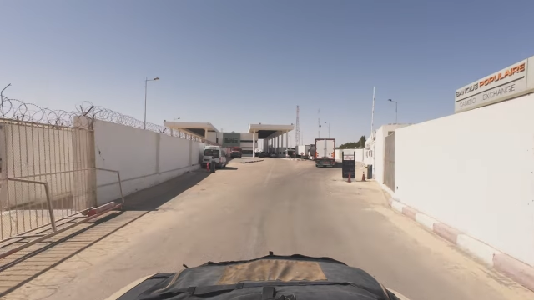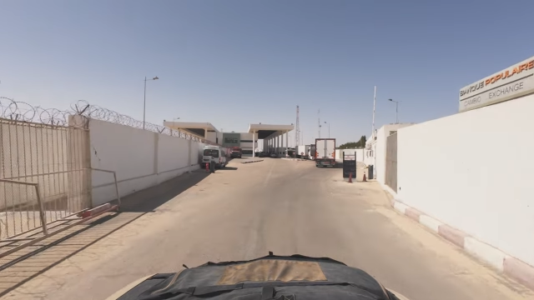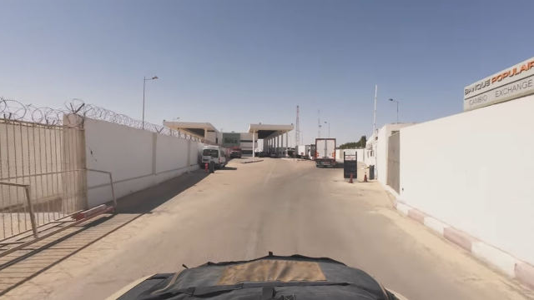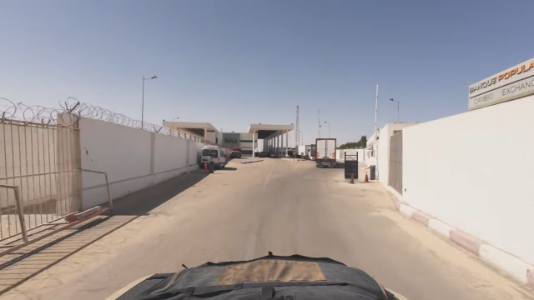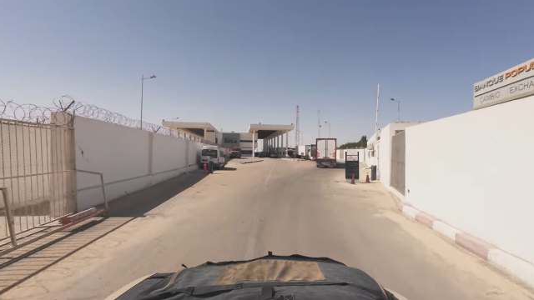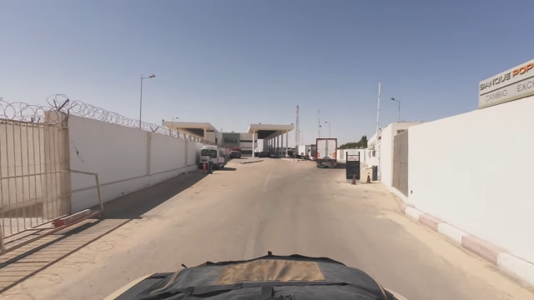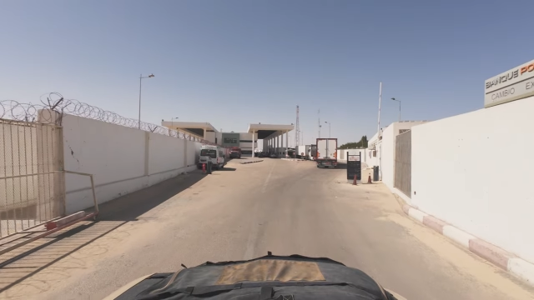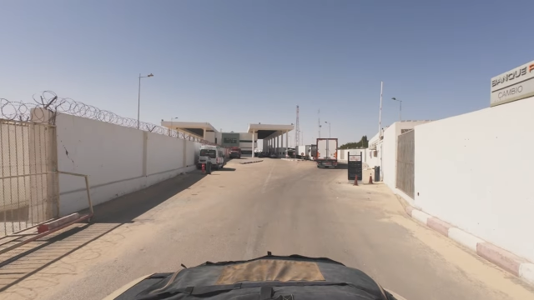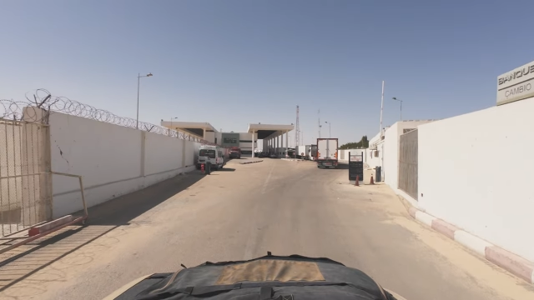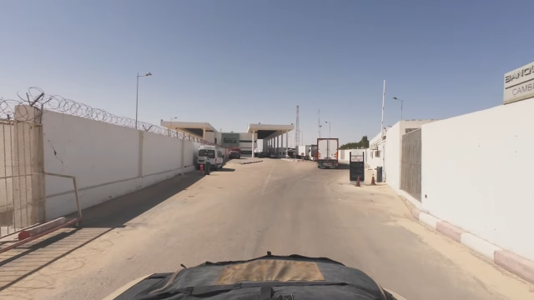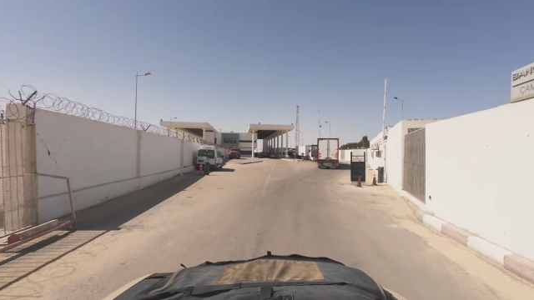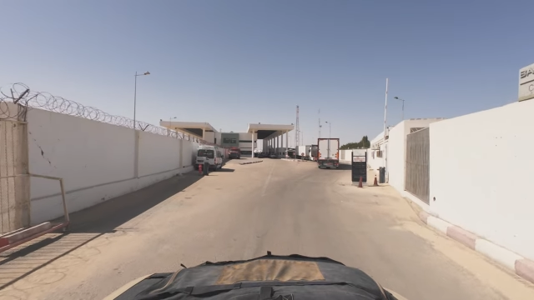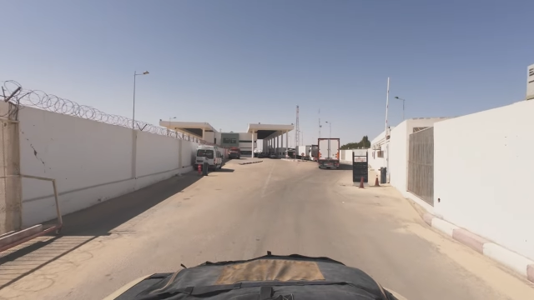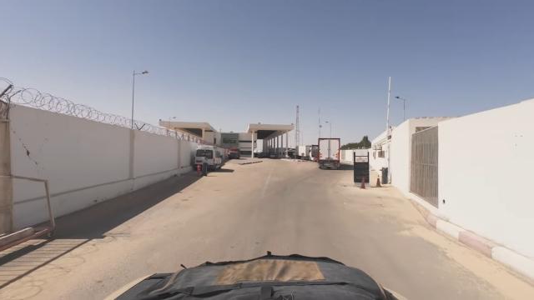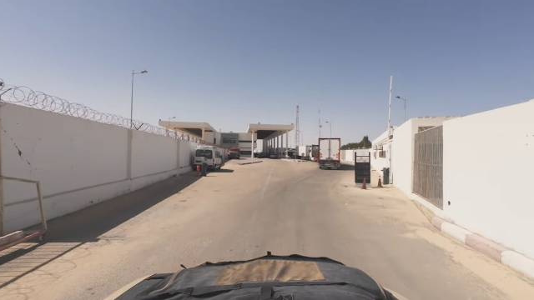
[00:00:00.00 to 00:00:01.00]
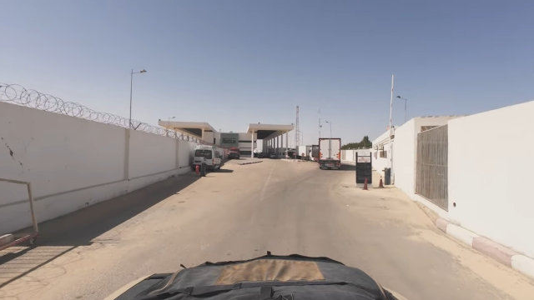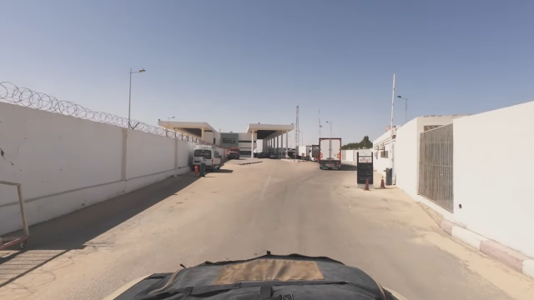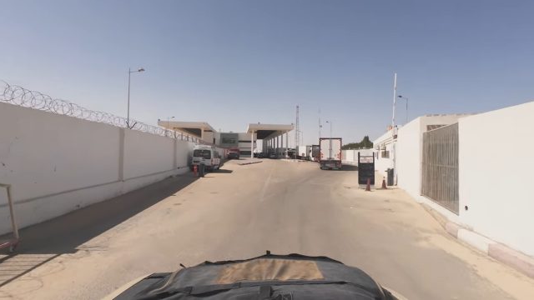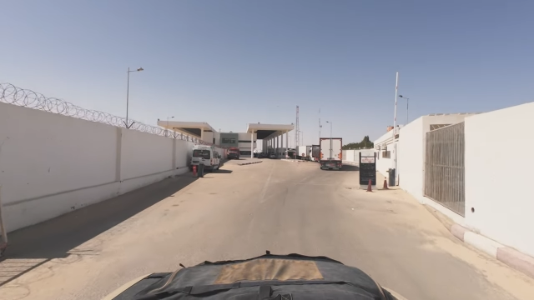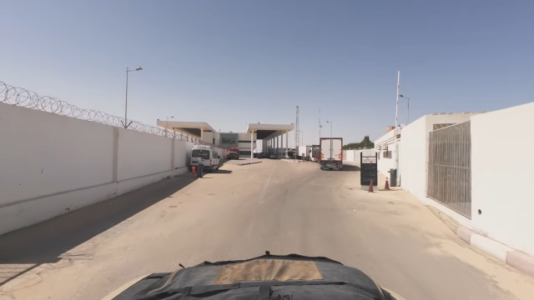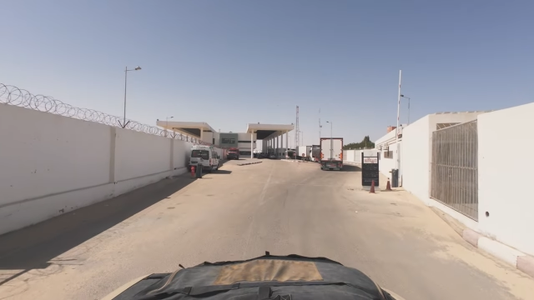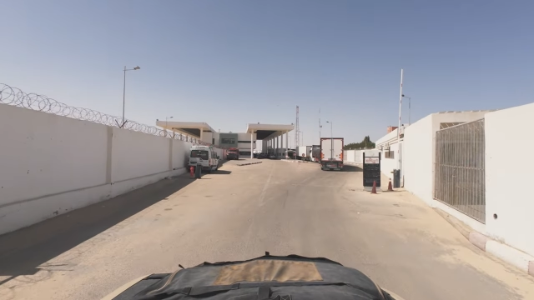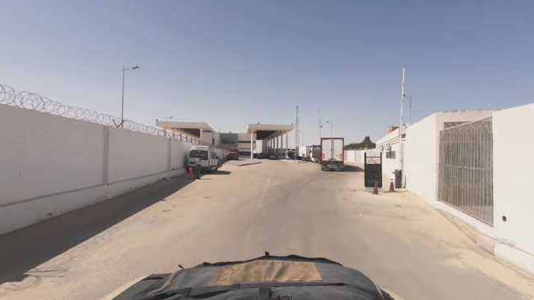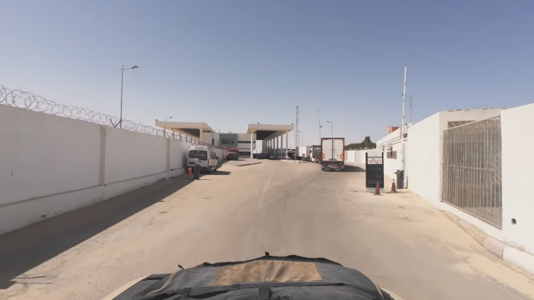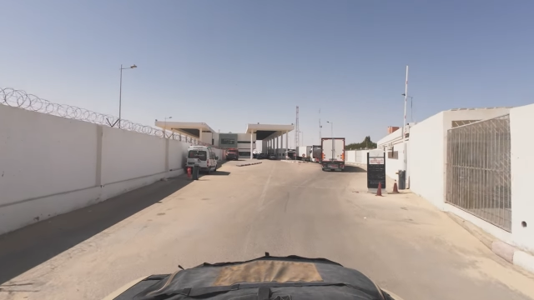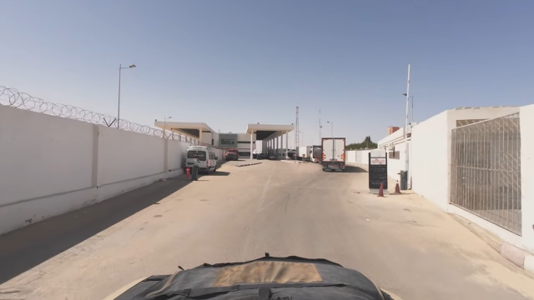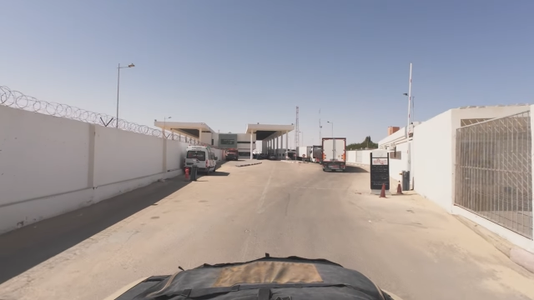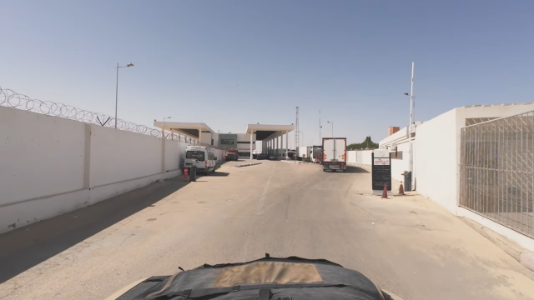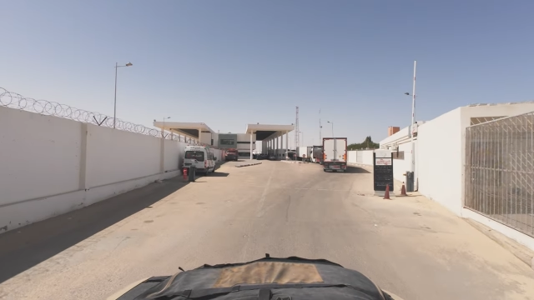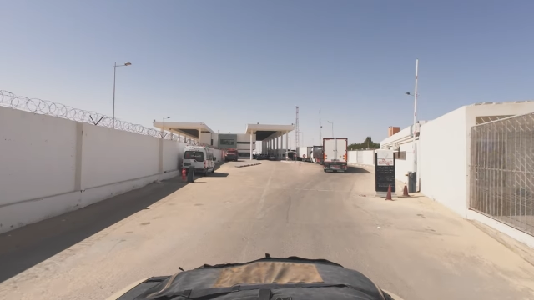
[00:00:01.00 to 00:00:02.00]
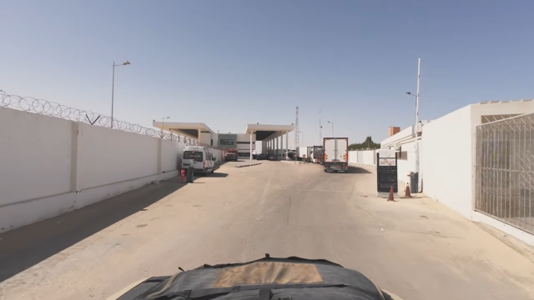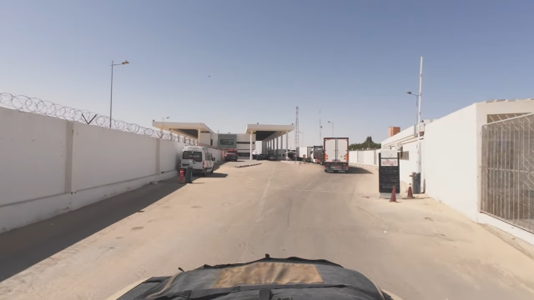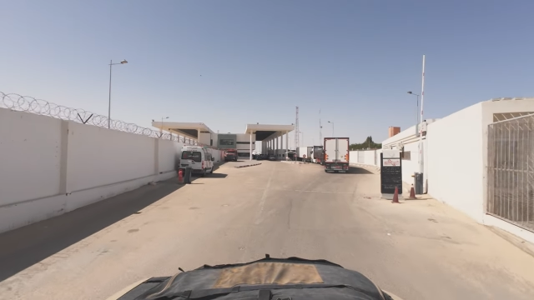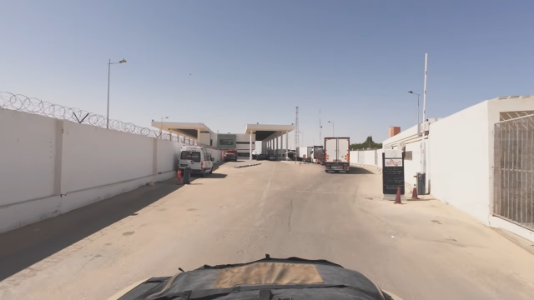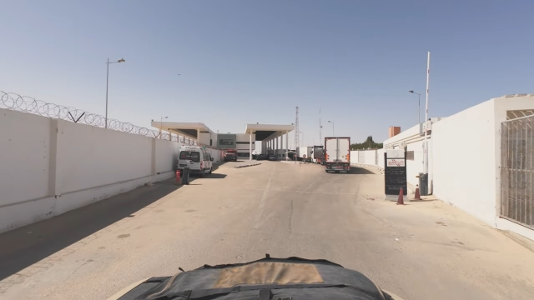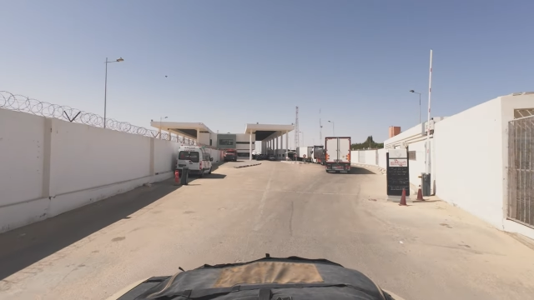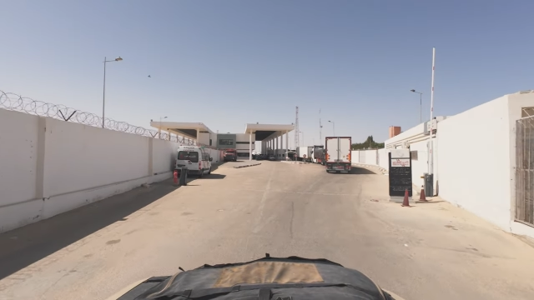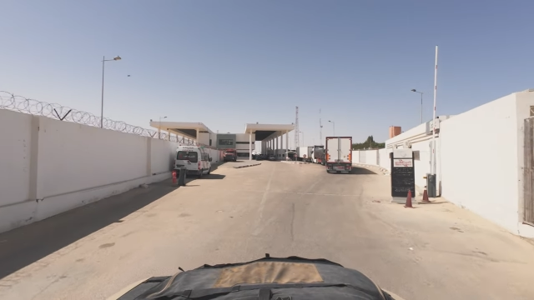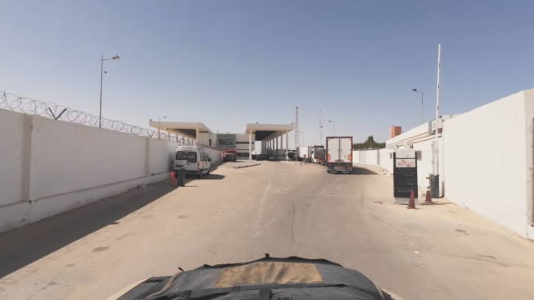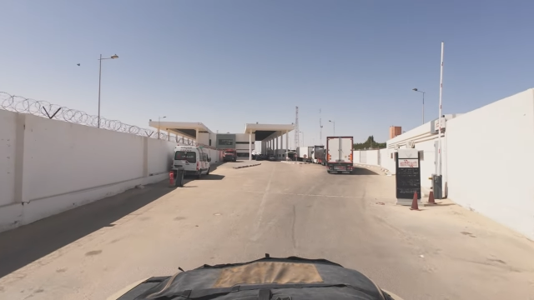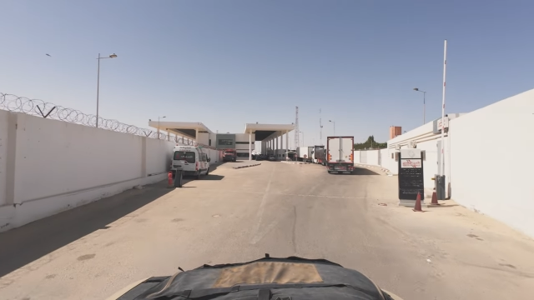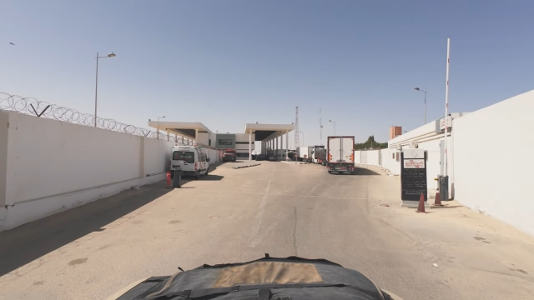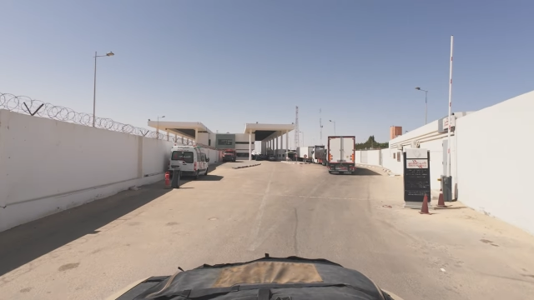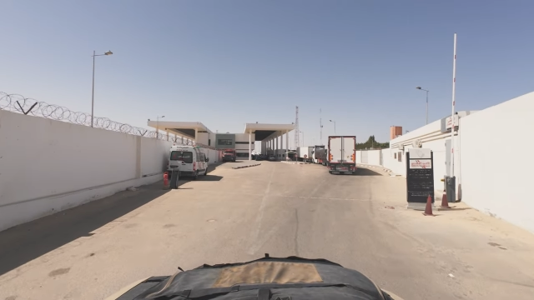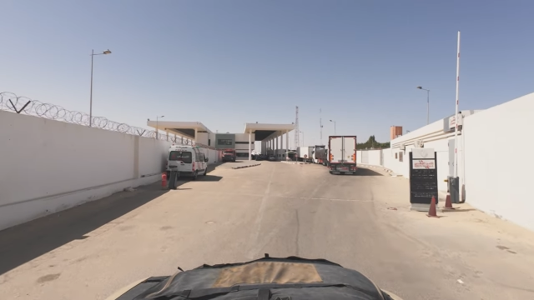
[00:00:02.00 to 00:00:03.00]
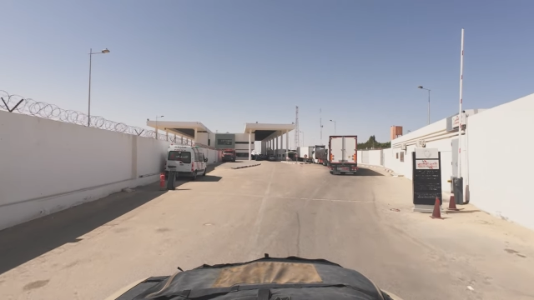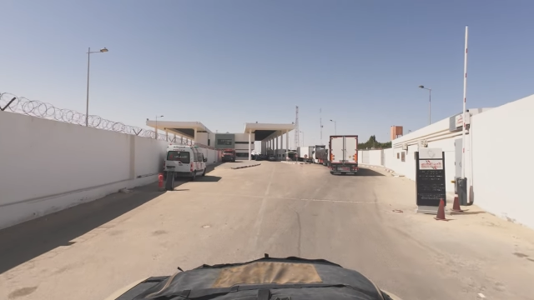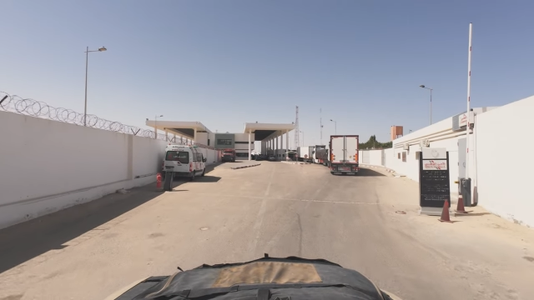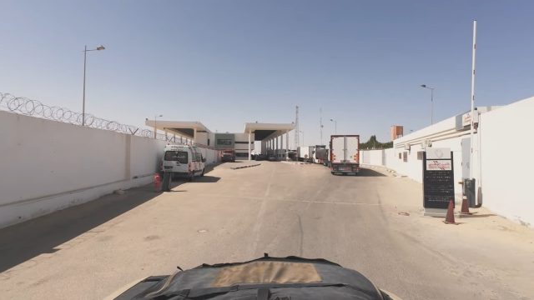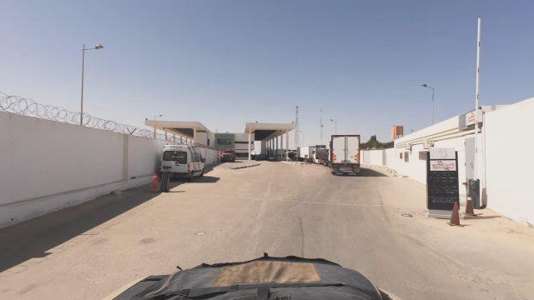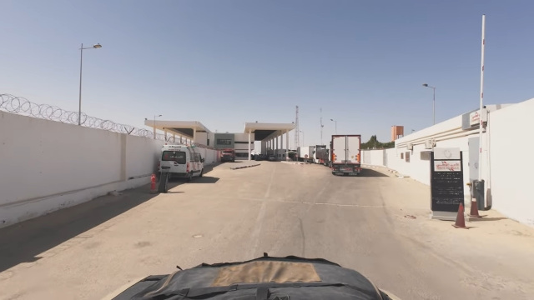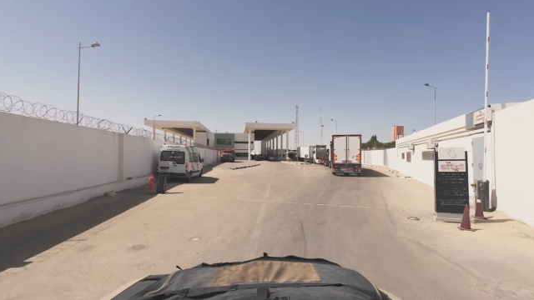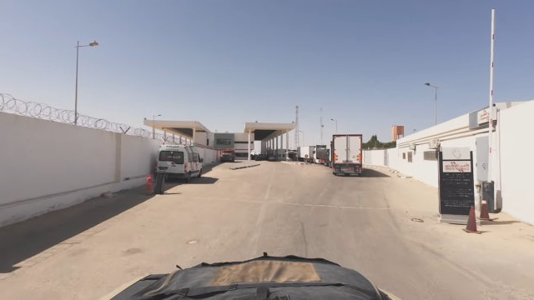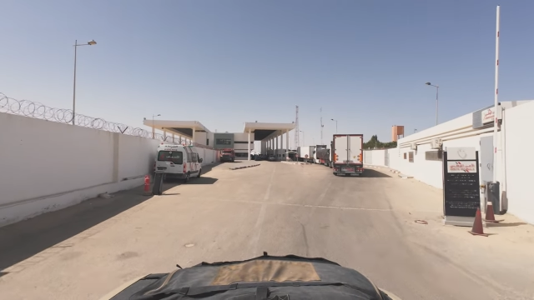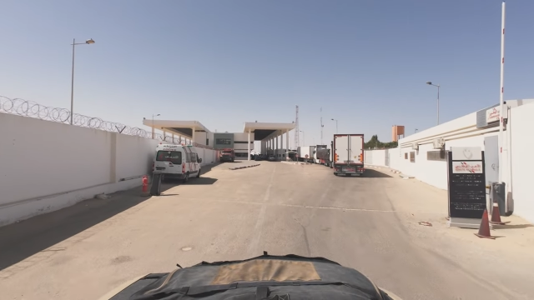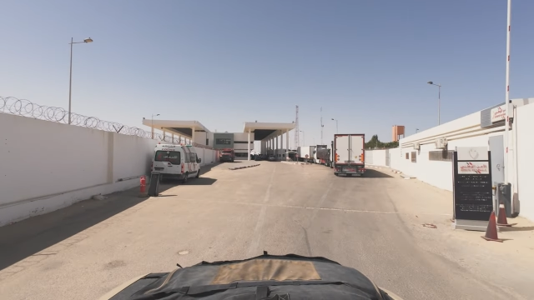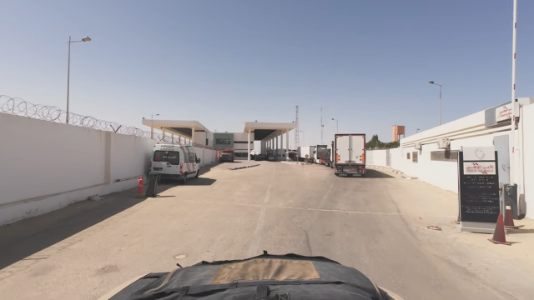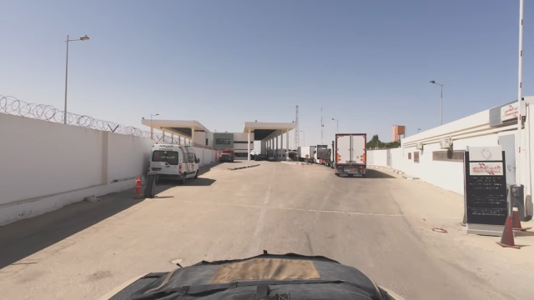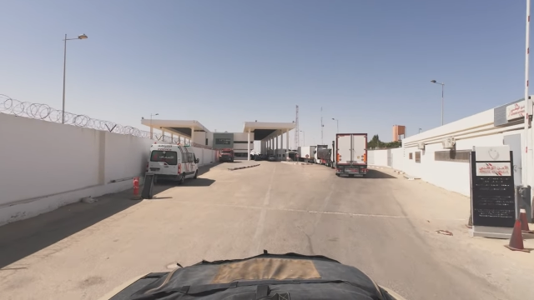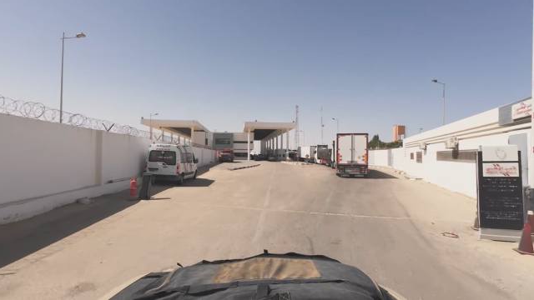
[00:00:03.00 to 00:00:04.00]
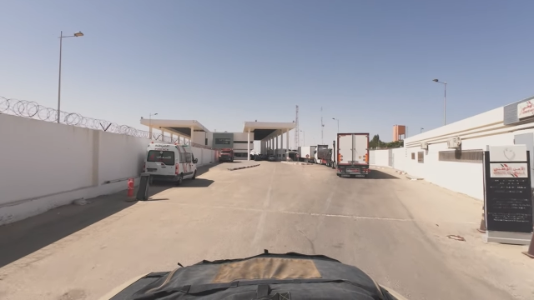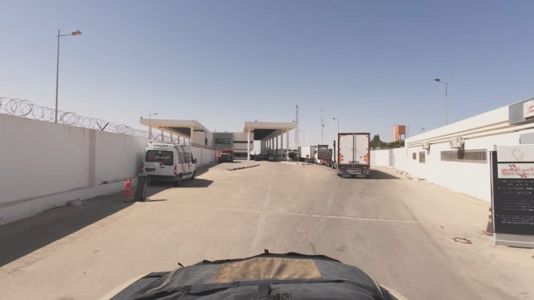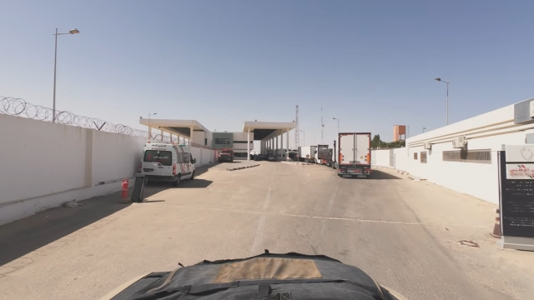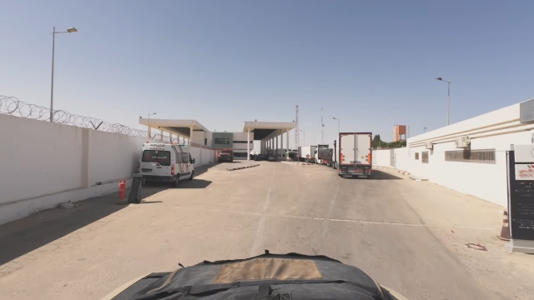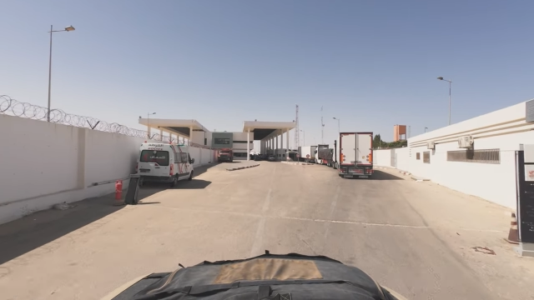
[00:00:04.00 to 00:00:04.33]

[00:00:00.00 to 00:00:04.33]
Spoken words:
[unreadable: no face in view]